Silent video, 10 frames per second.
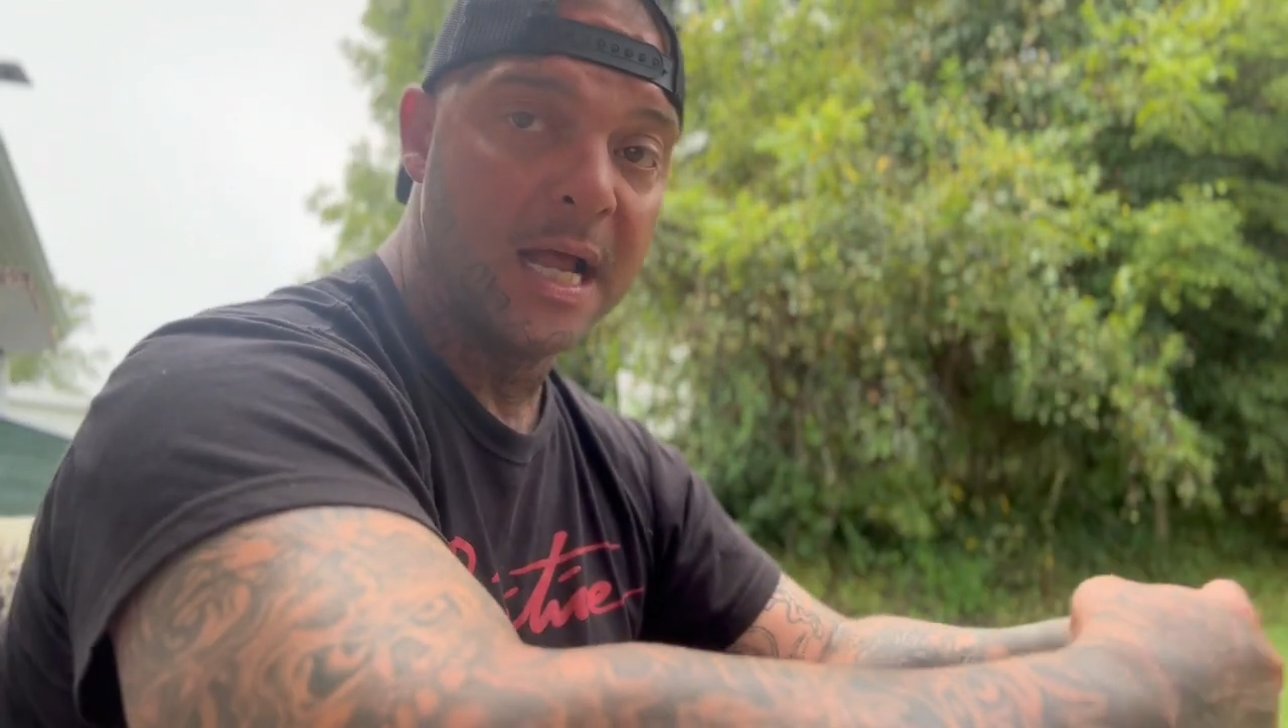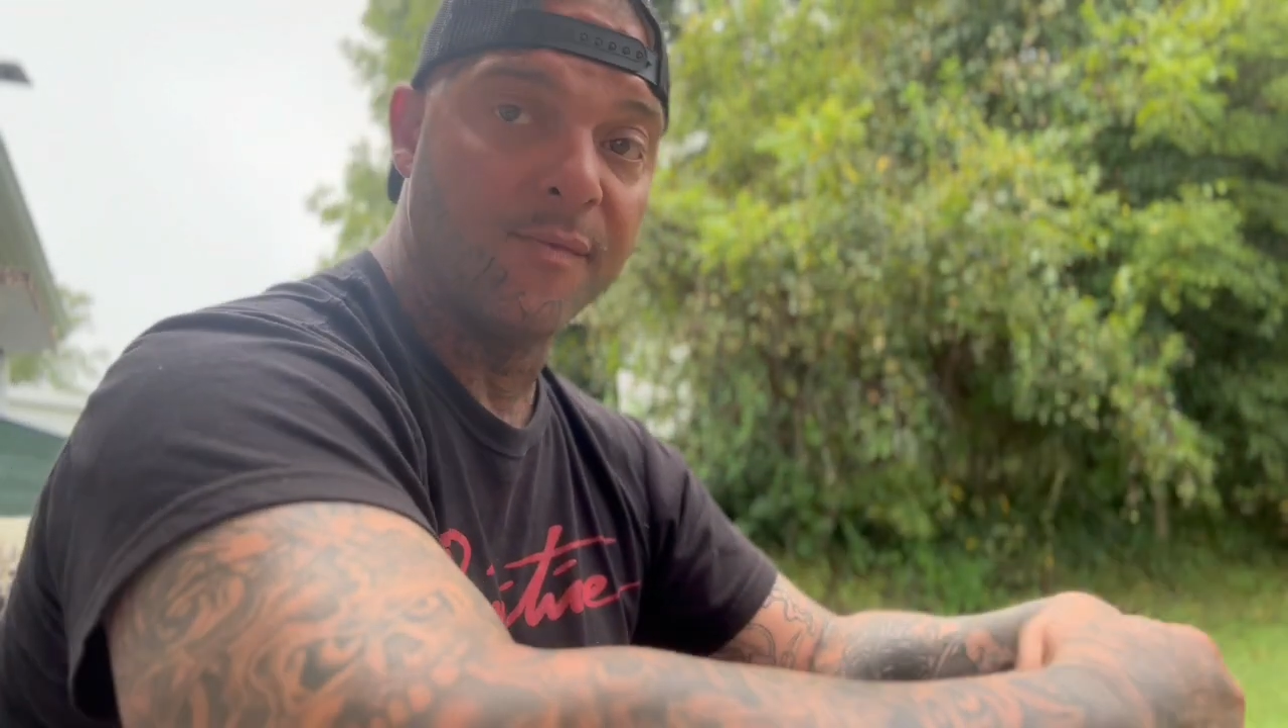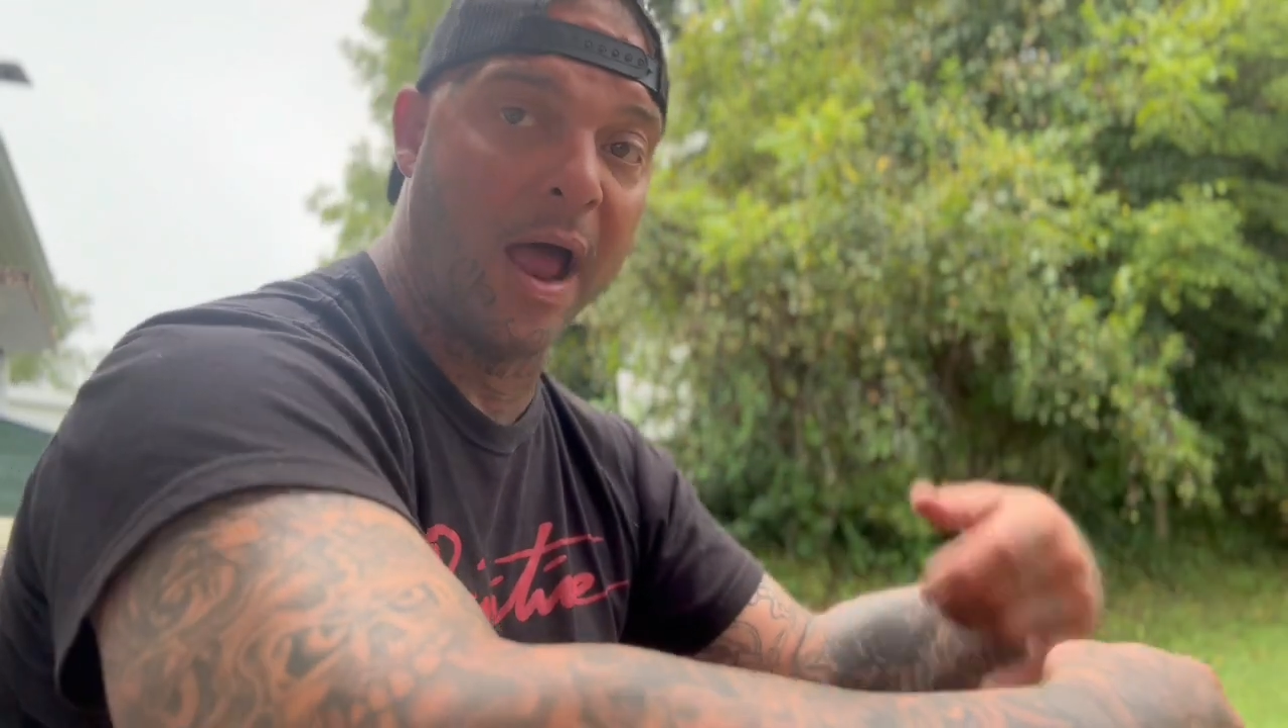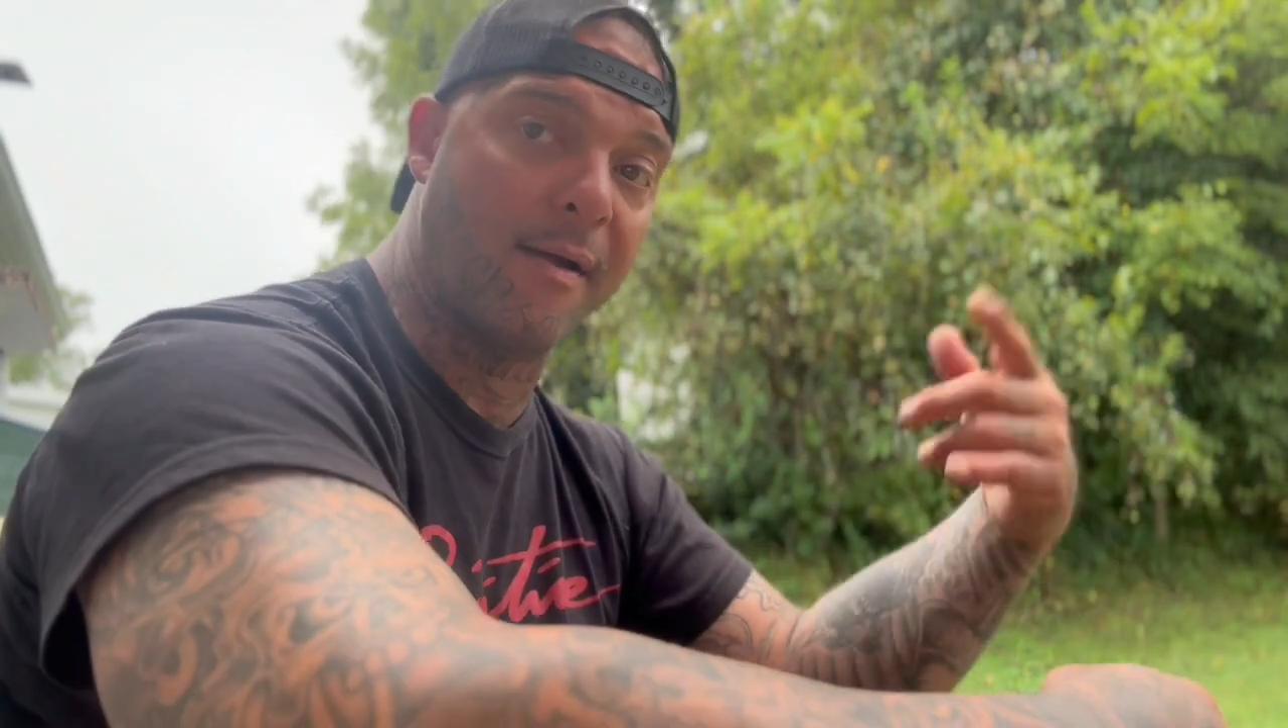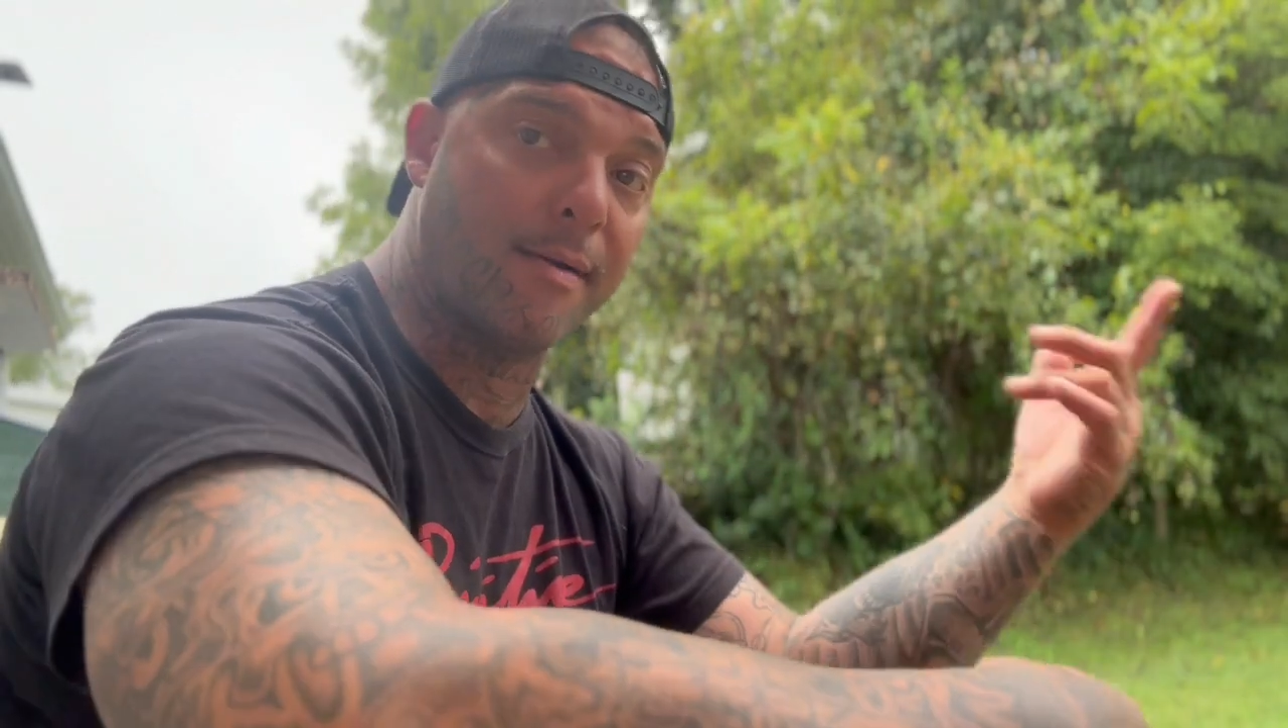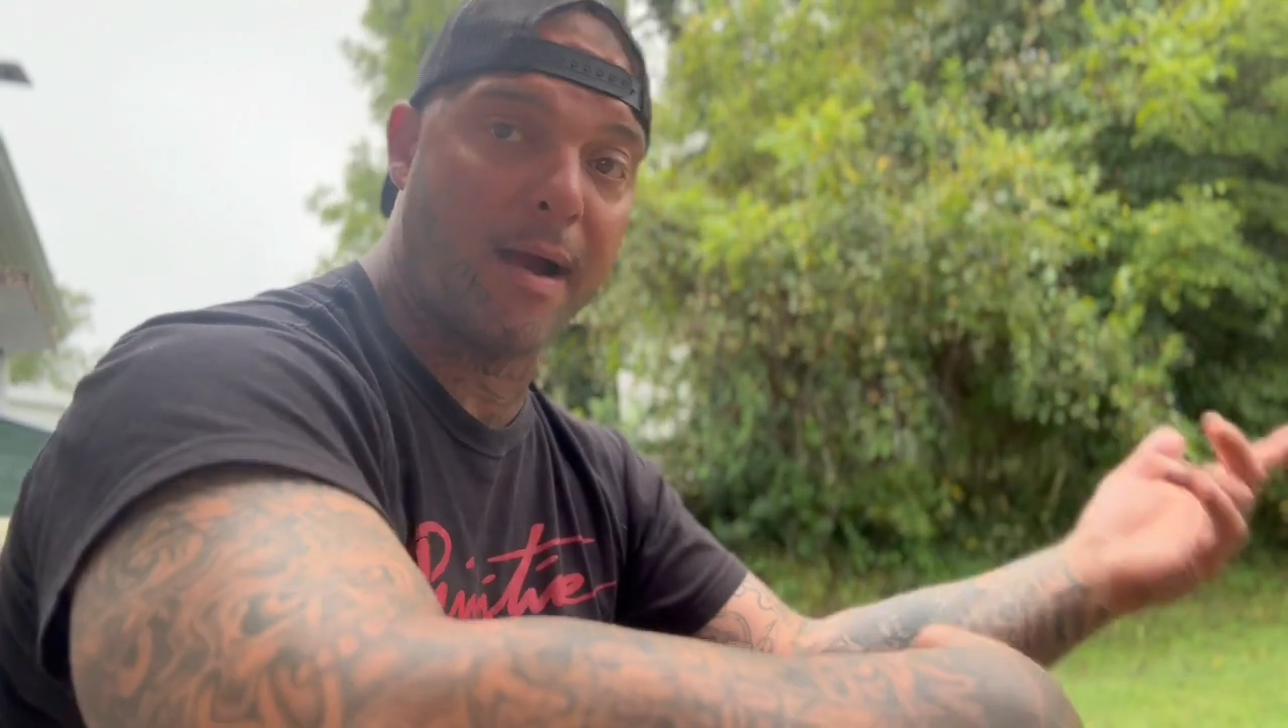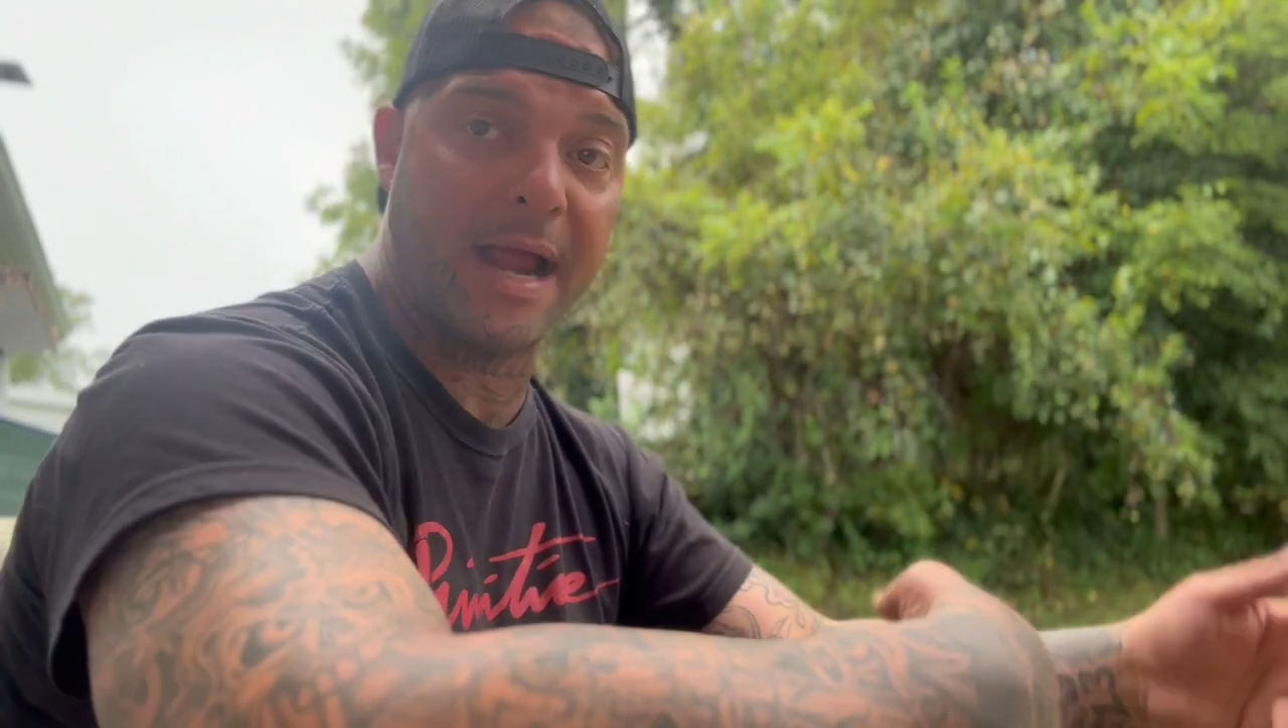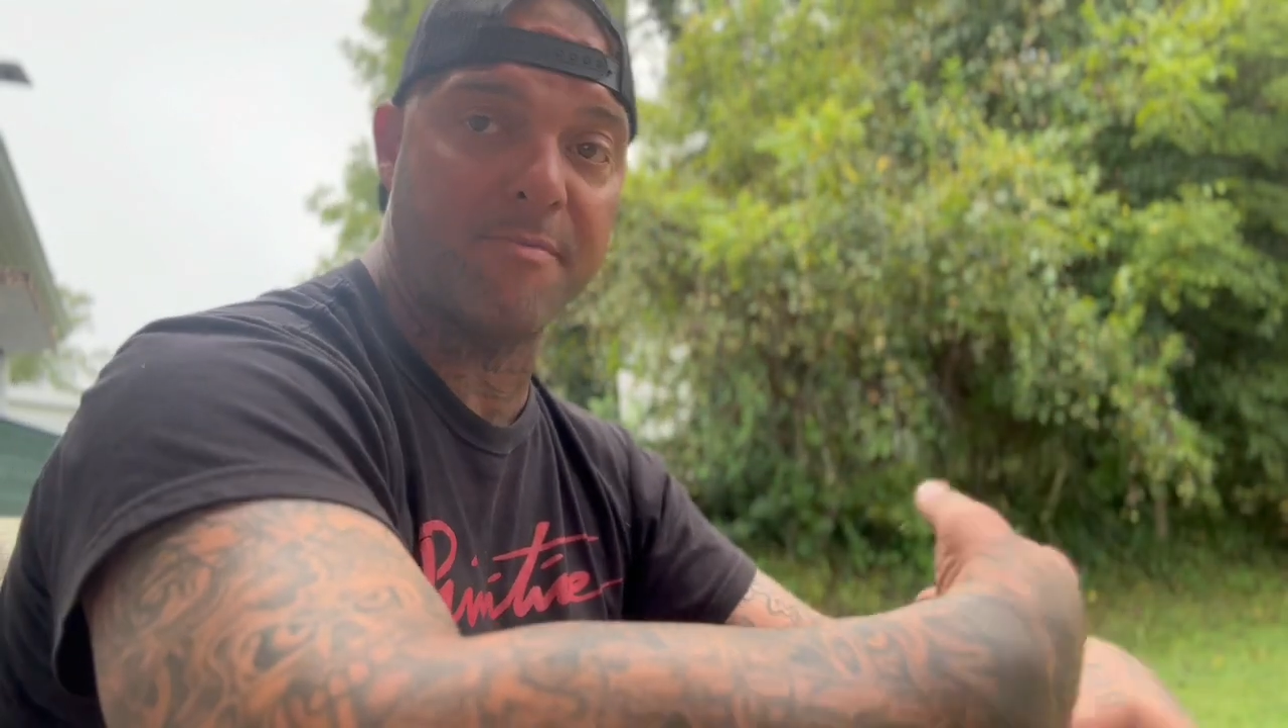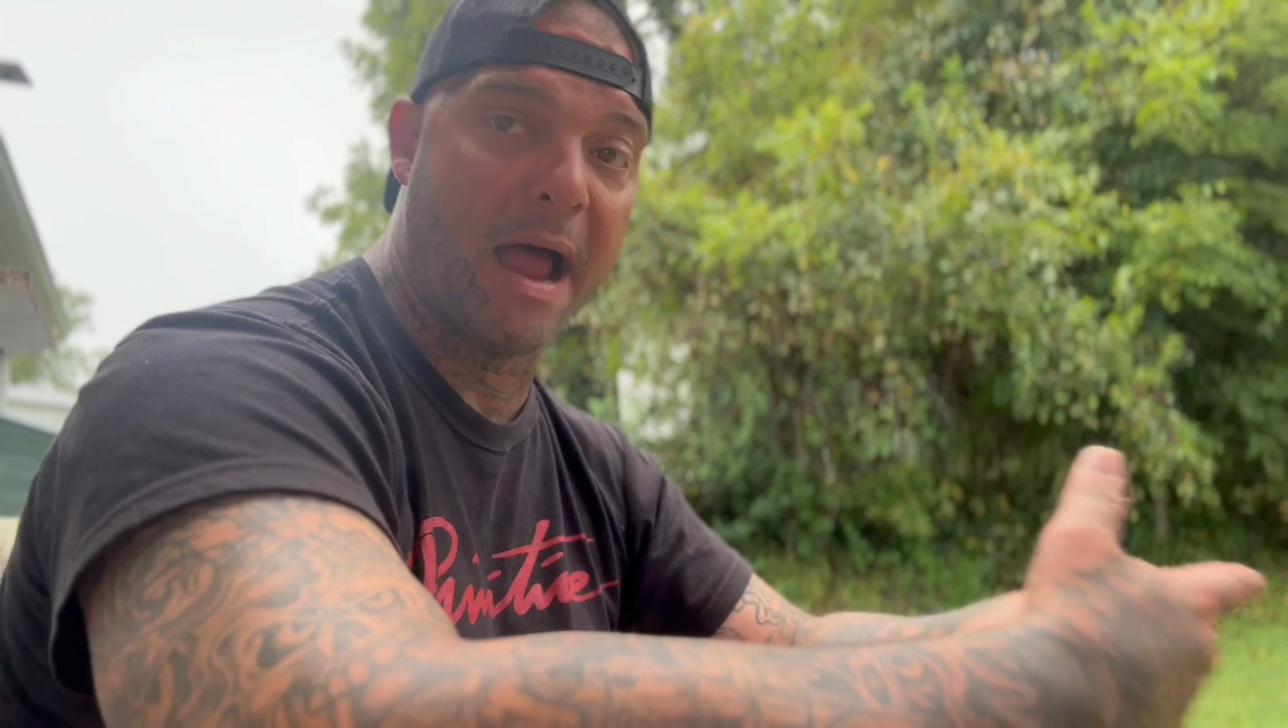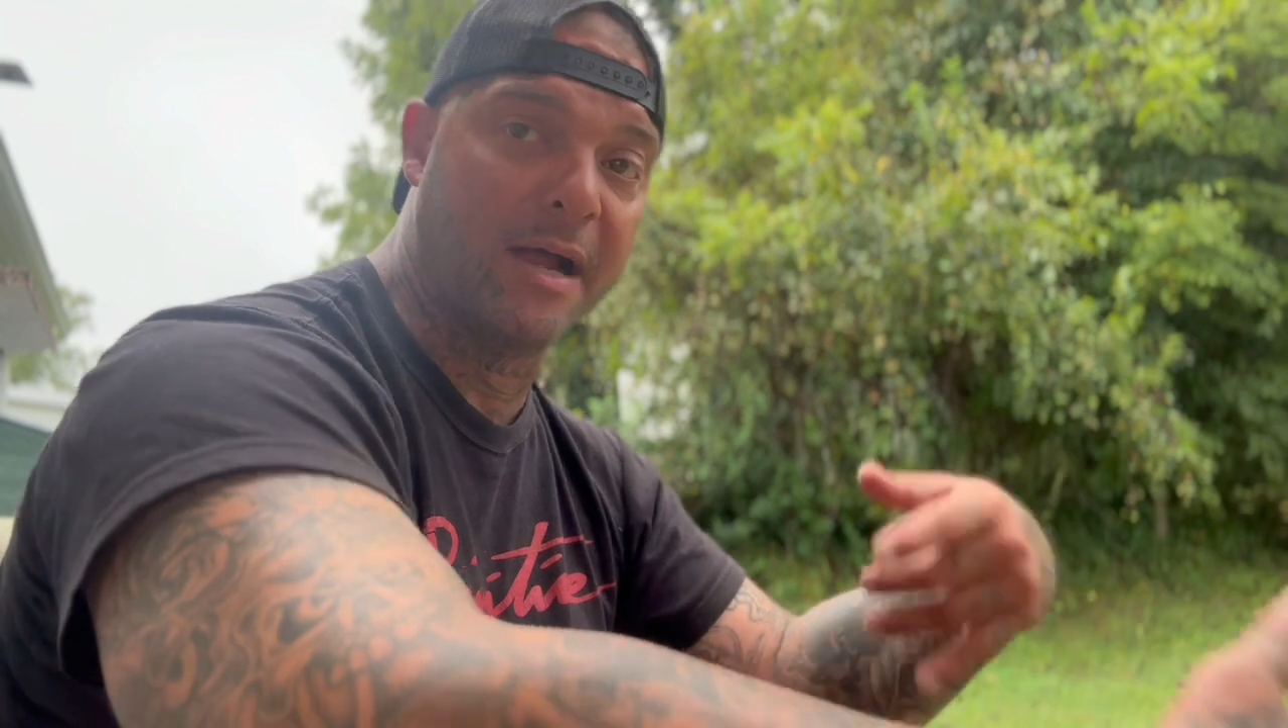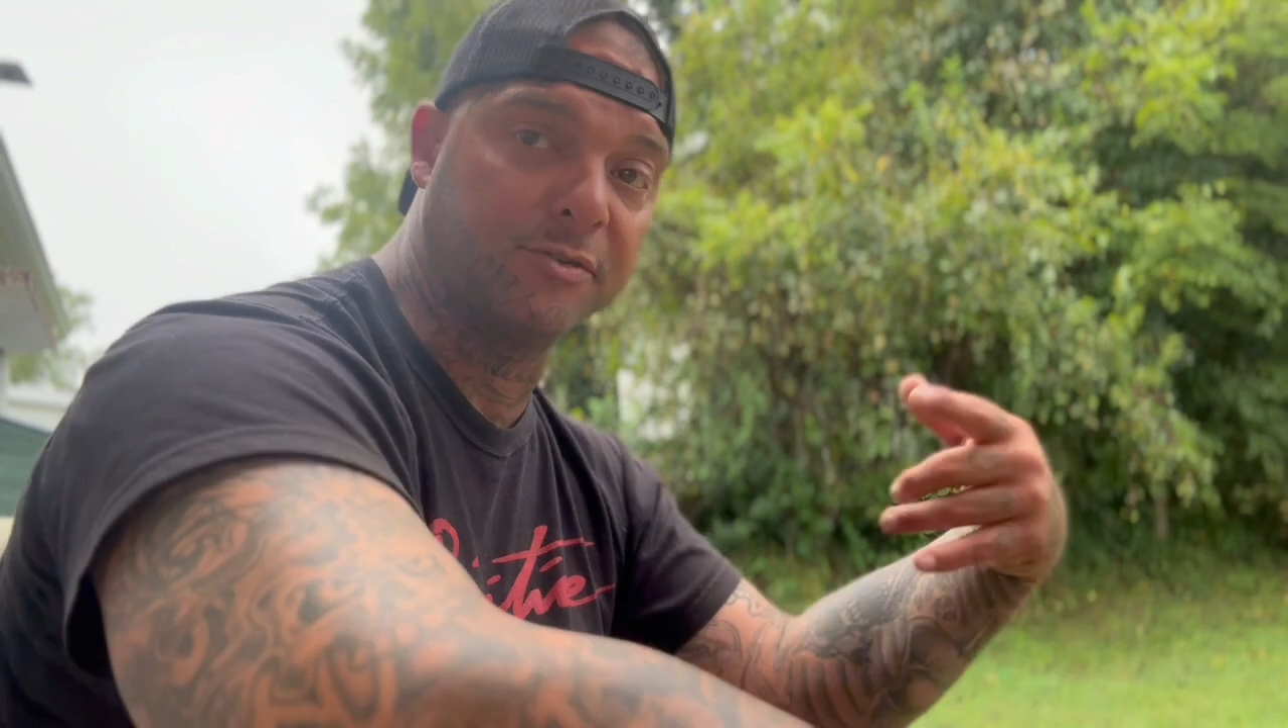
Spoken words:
right, ain't nobody